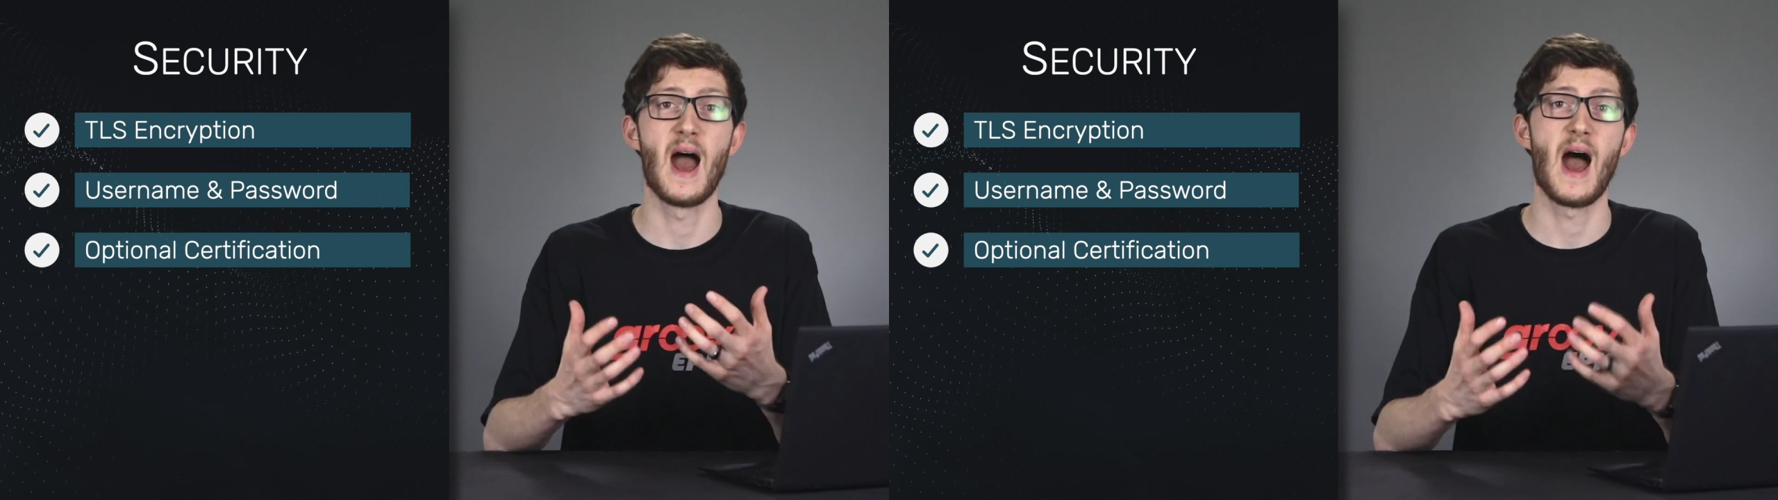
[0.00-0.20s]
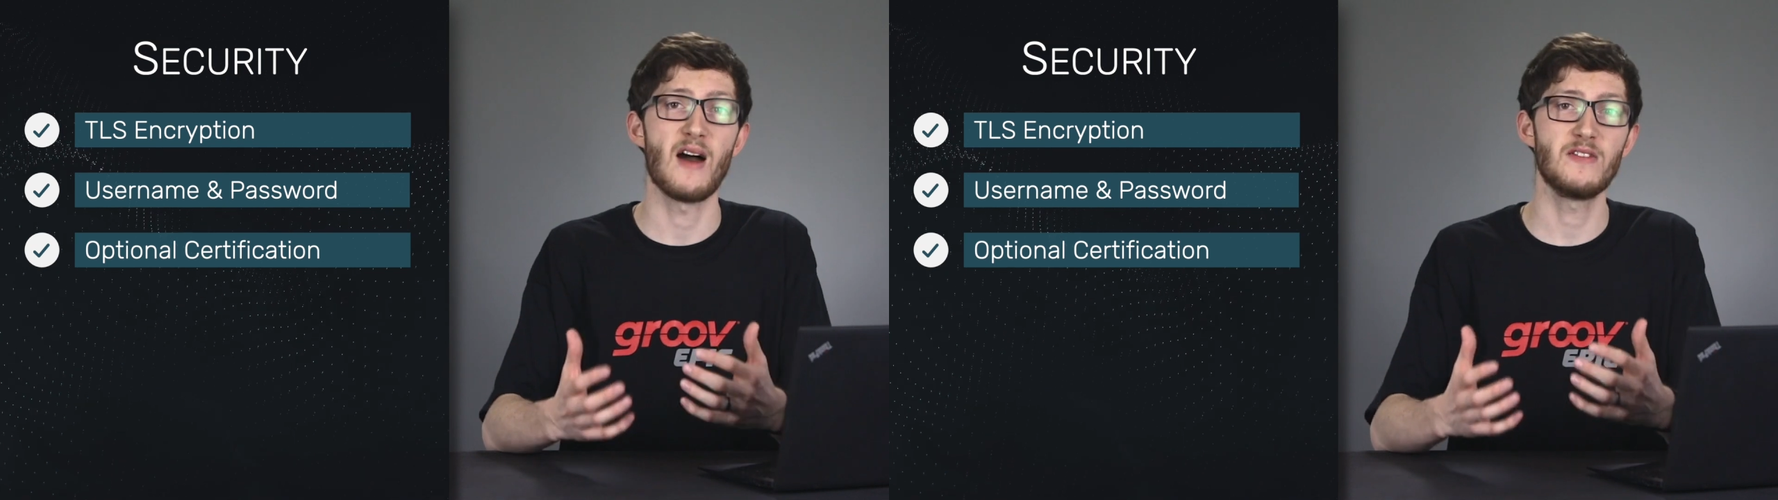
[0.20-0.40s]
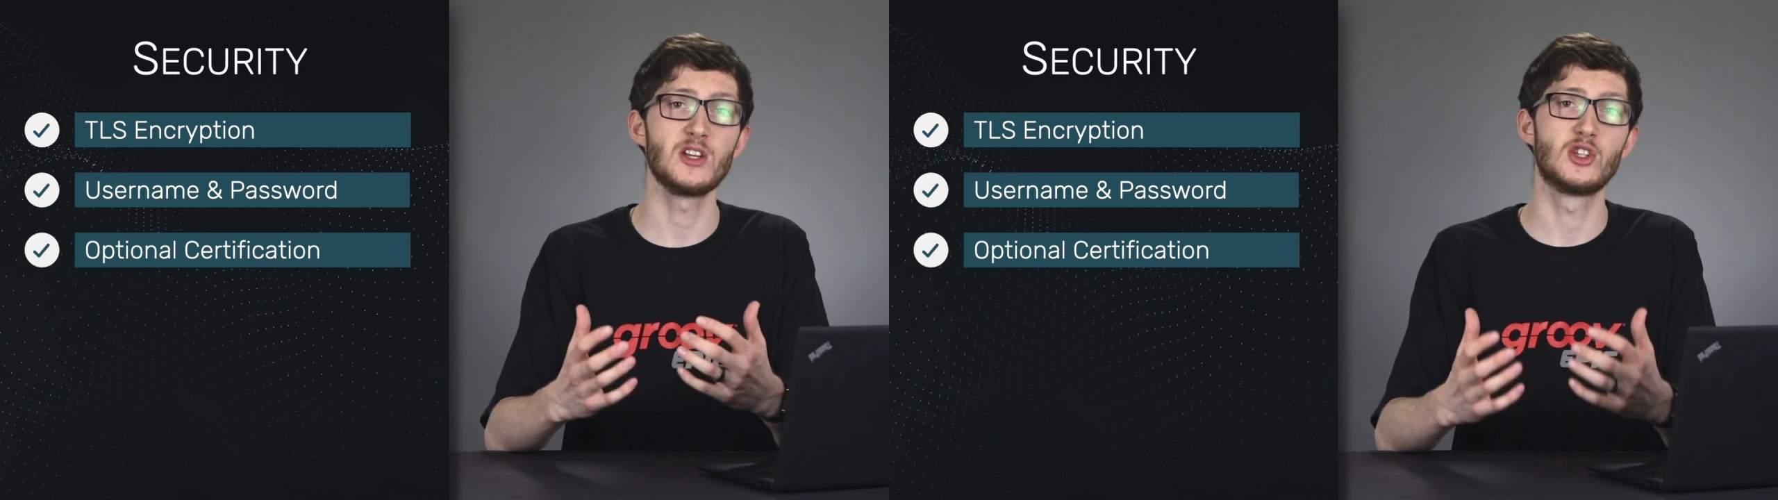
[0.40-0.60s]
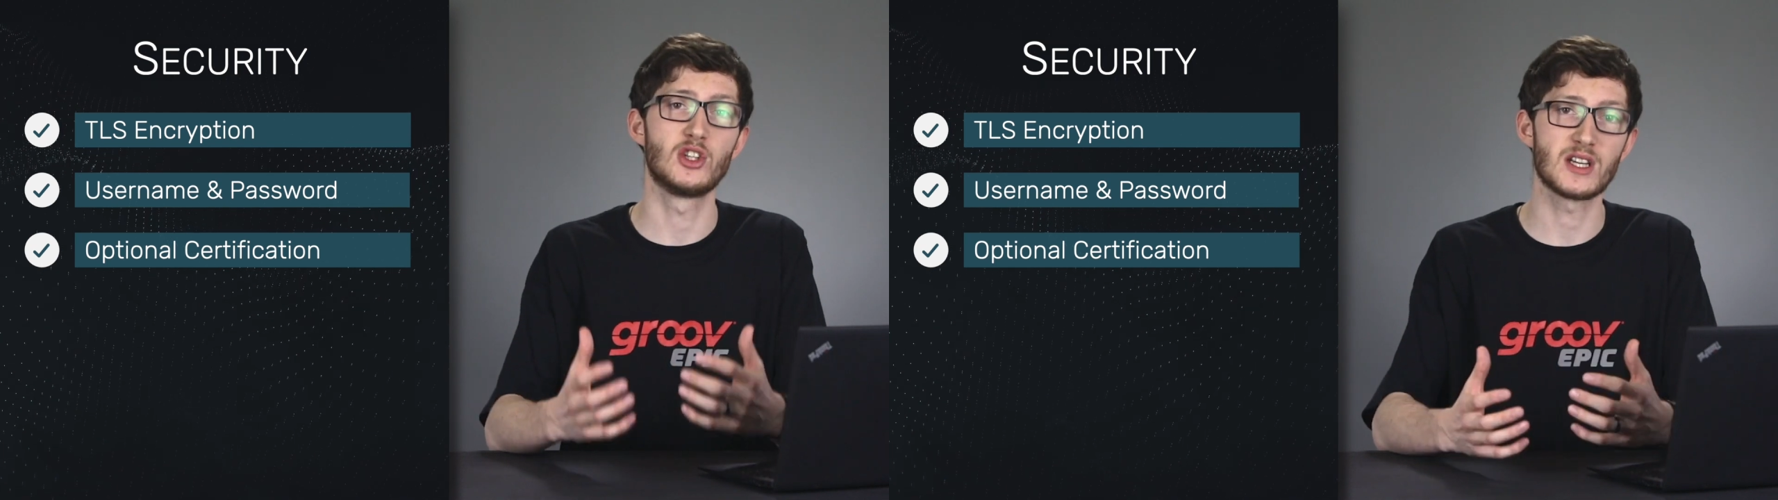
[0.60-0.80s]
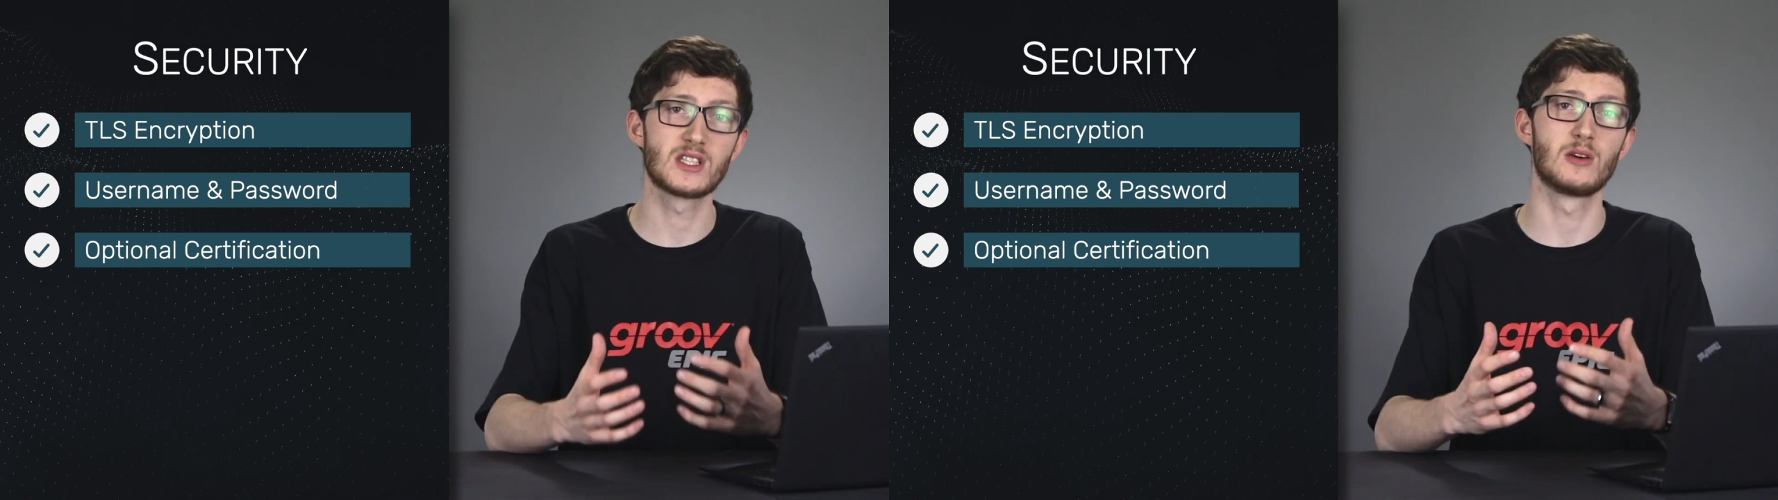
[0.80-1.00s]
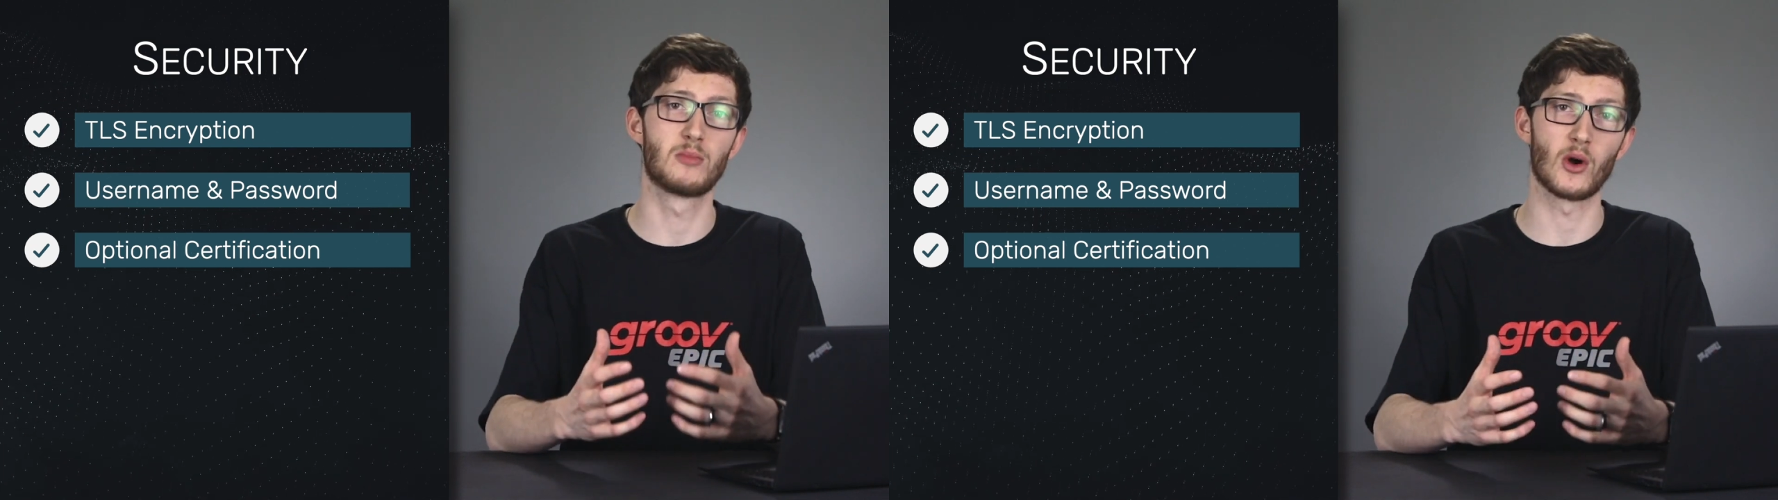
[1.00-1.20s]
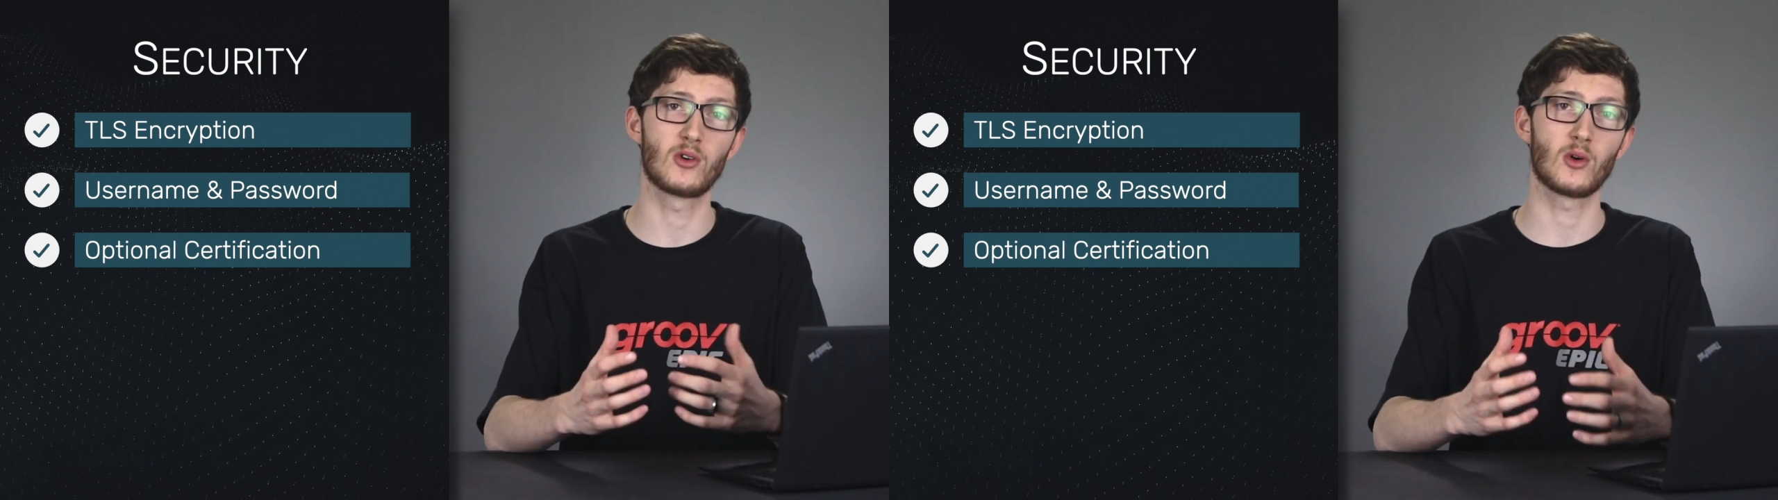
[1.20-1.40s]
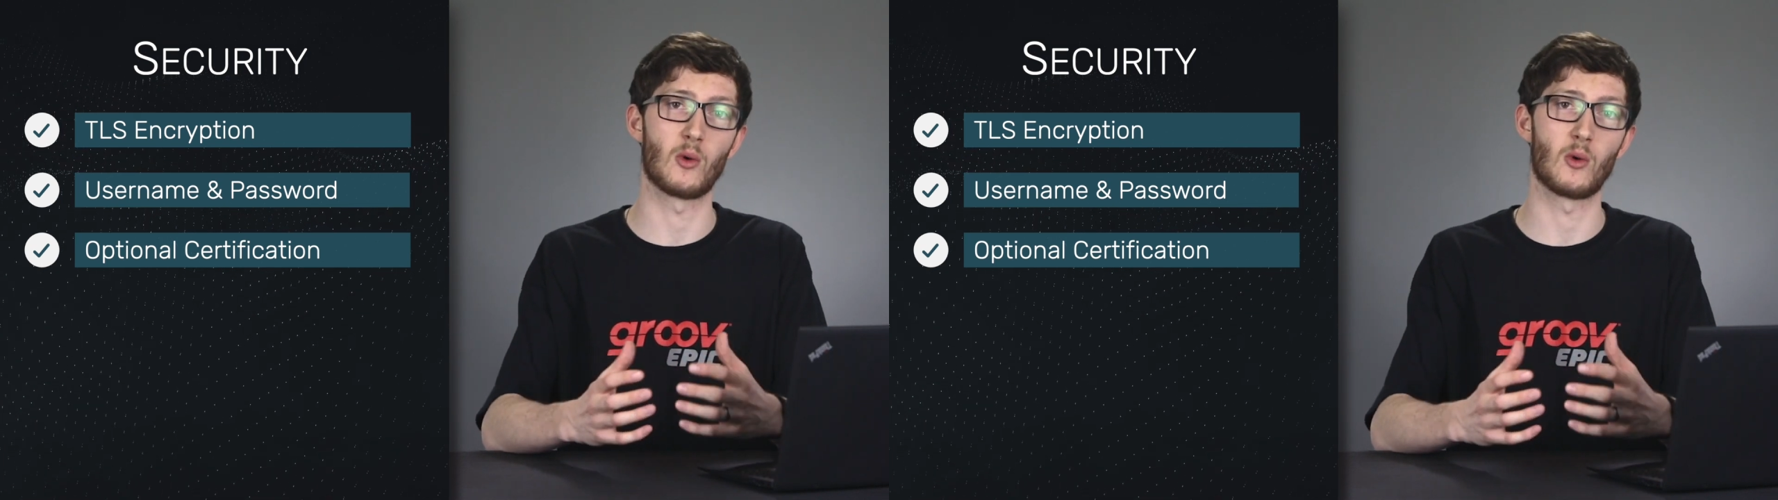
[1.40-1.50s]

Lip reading: having just the broker